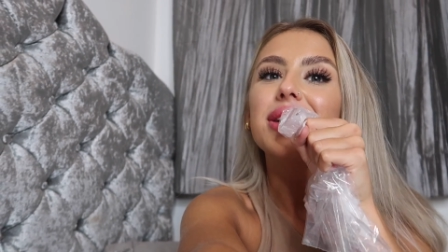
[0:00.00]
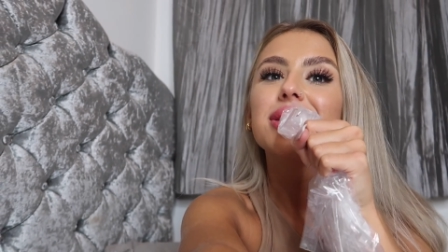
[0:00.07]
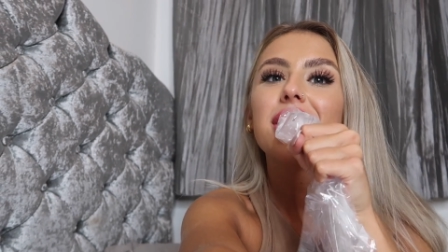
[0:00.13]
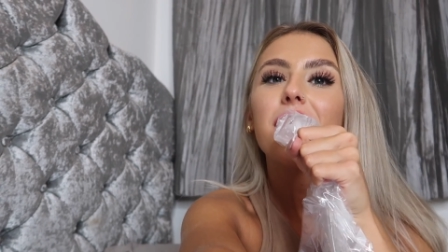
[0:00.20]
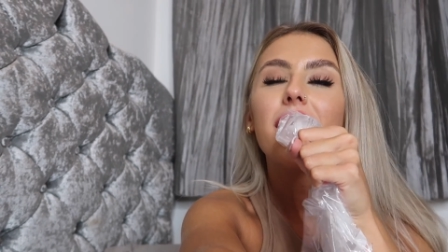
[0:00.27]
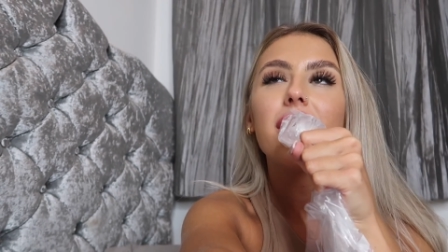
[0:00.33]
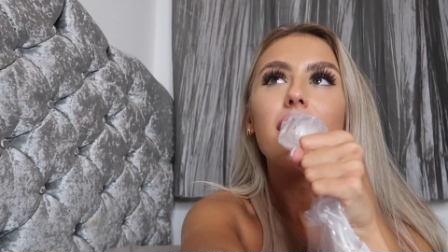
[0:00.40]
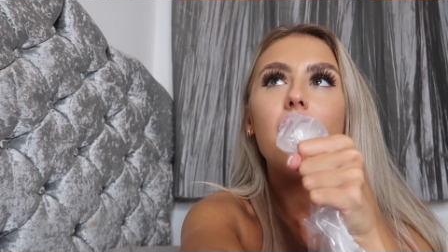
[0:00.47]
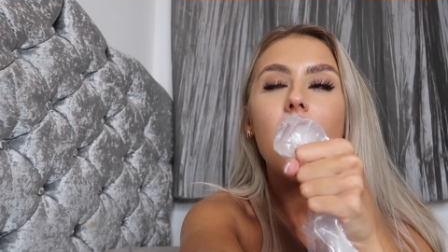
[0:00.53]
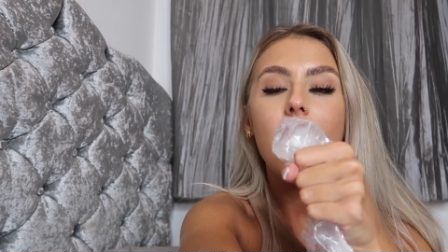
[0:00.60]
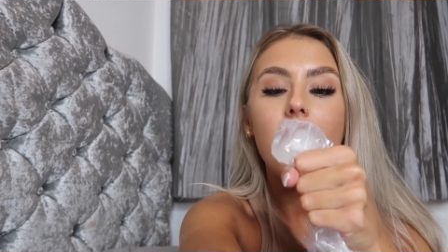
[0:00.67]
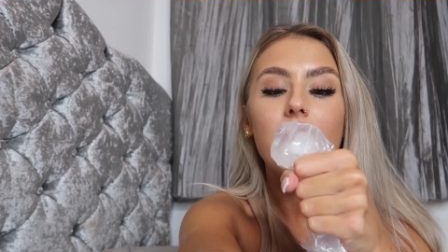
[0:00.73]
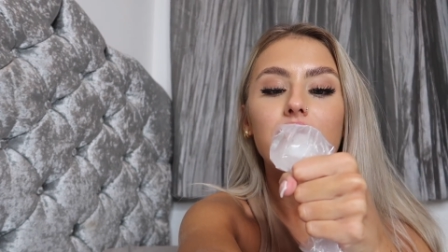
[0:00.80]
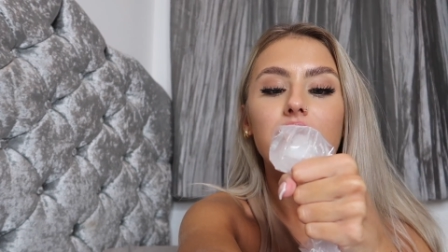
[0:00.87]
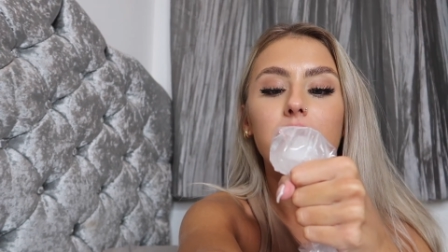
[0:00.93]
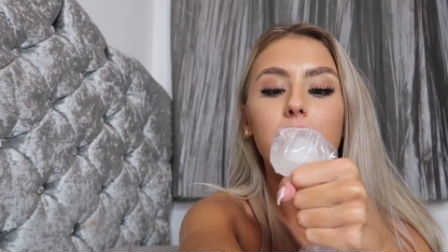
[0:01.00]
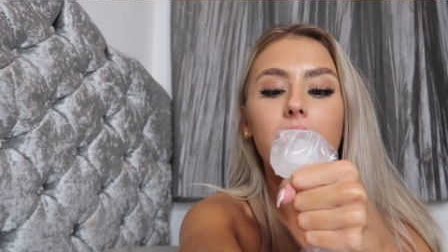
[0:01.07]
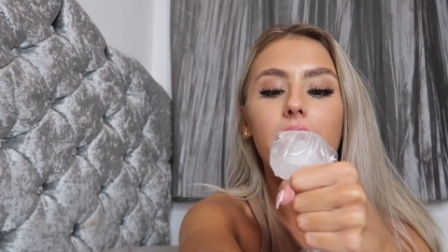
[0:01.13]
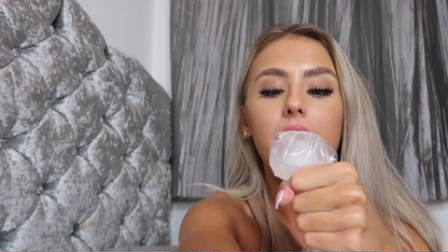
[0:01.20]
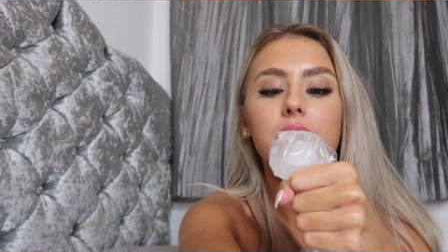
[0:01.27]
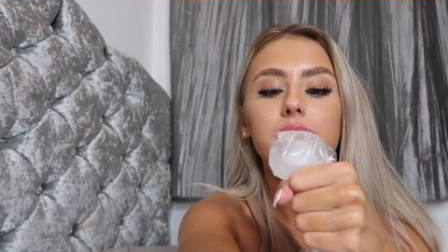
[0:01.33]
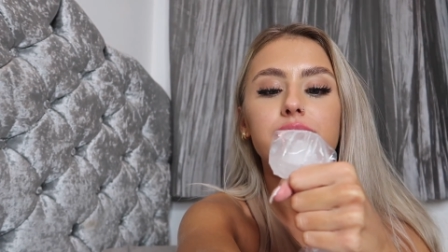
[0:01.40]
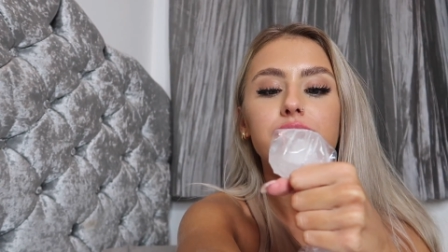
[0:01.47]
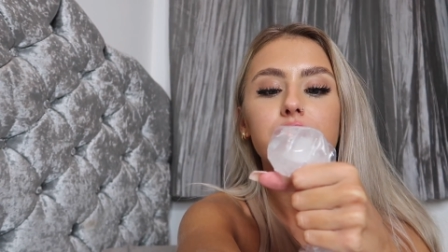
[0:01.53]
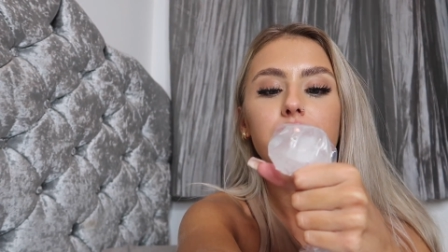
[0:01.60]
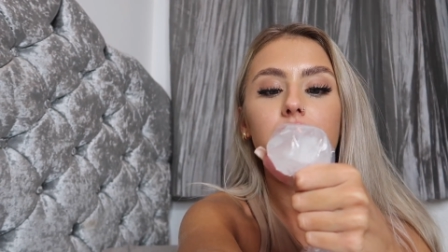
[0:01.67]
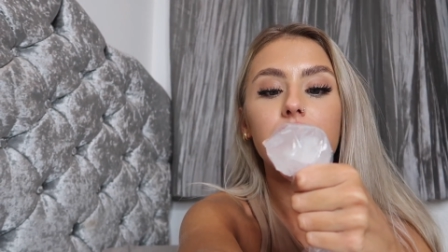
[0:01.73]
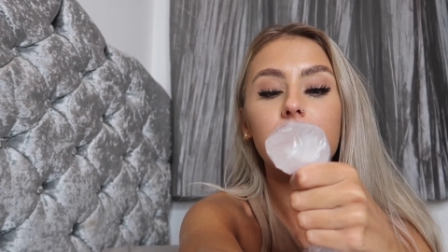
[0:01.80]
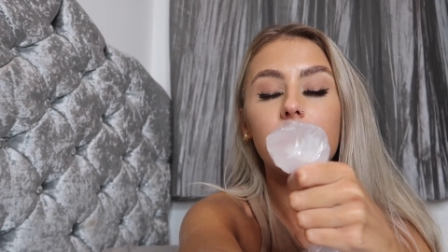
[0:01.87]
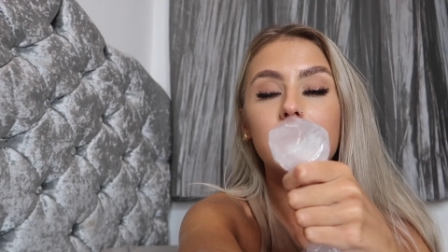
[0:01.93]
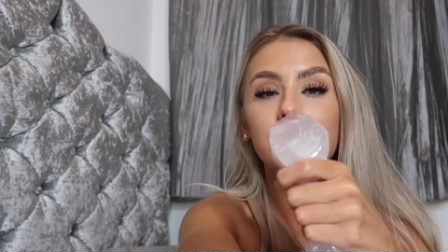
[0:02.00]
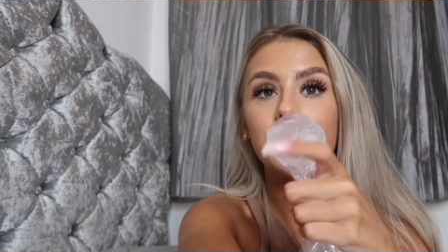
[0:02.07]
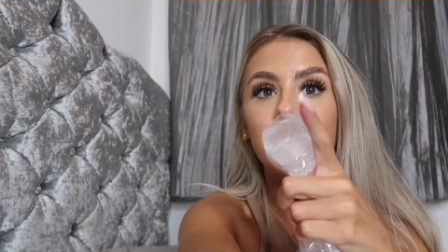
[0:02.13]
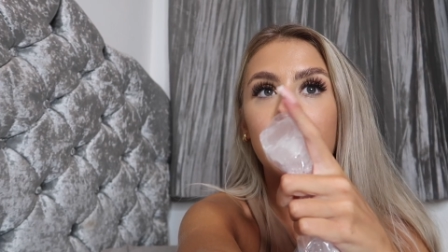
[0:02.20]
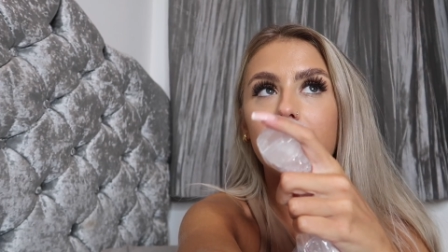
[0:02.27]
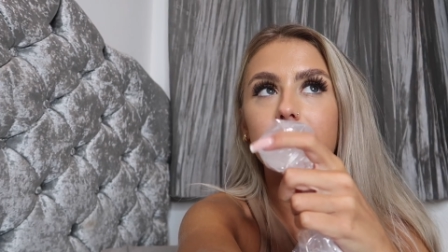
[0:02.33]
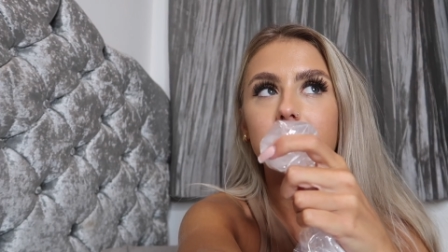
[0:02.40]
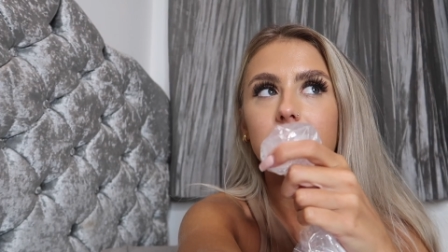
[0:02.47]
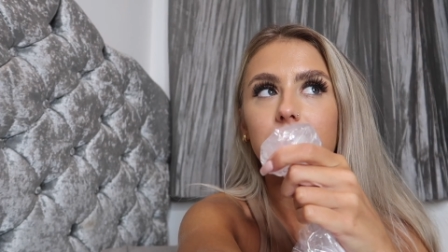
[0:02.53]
So I got half a mil for any of you guys